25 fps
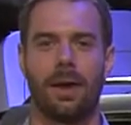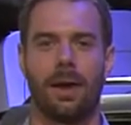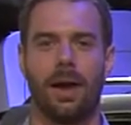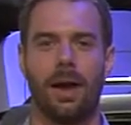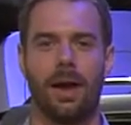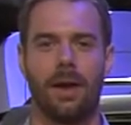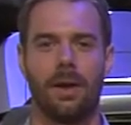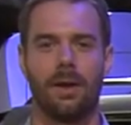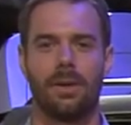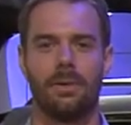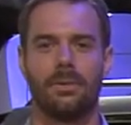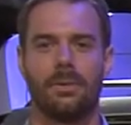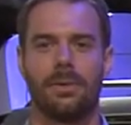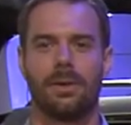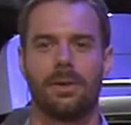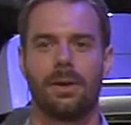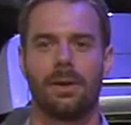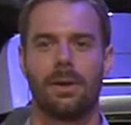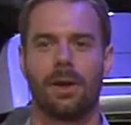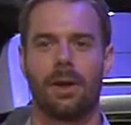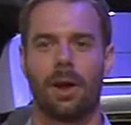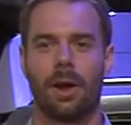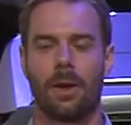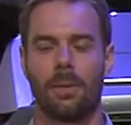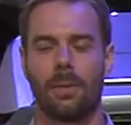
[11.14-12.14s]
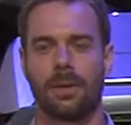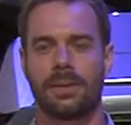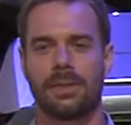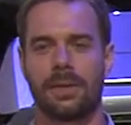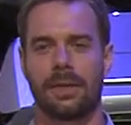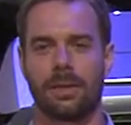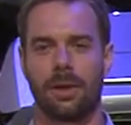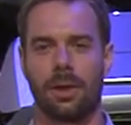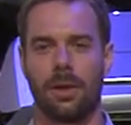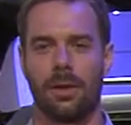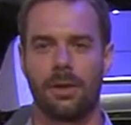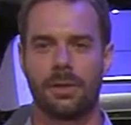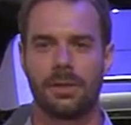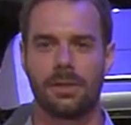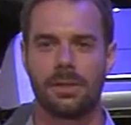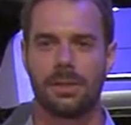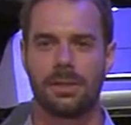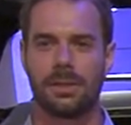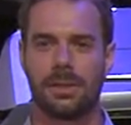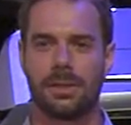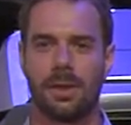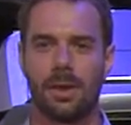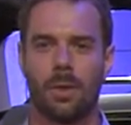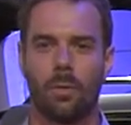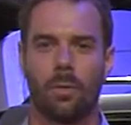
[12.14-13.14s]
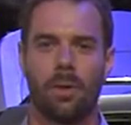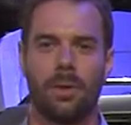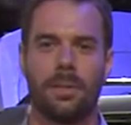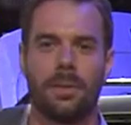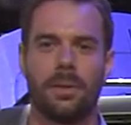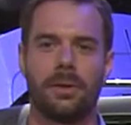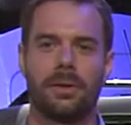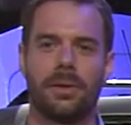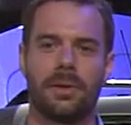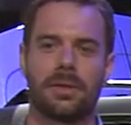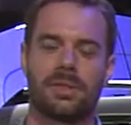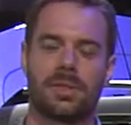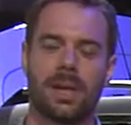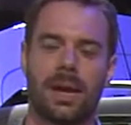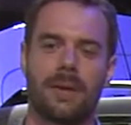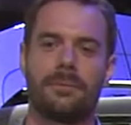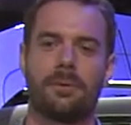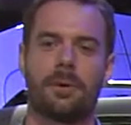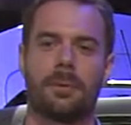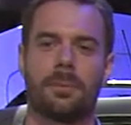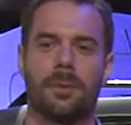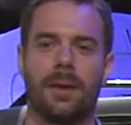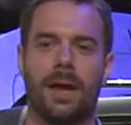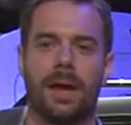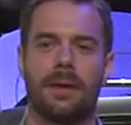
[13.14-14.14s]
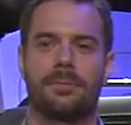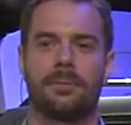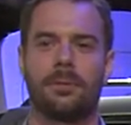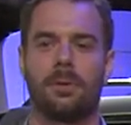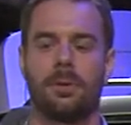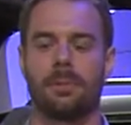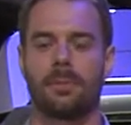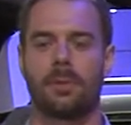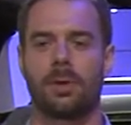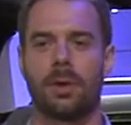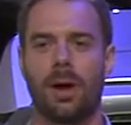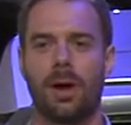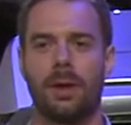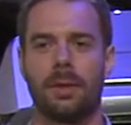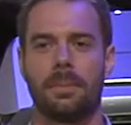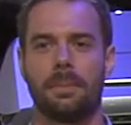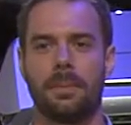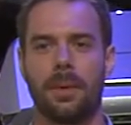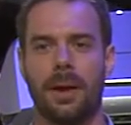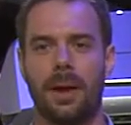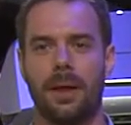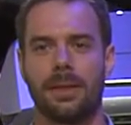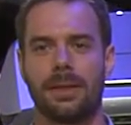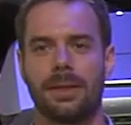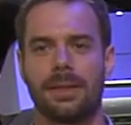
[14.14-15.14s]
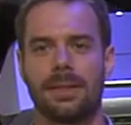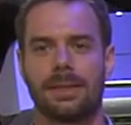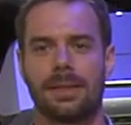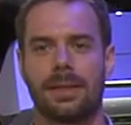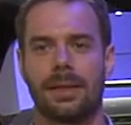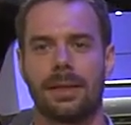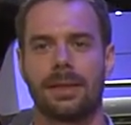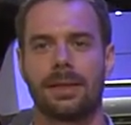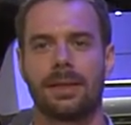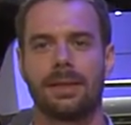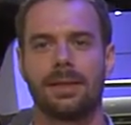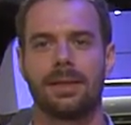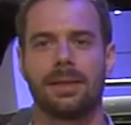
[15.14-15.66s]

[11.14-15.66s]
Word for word: of Harbrick Technologies. We build a software platform called PolySync.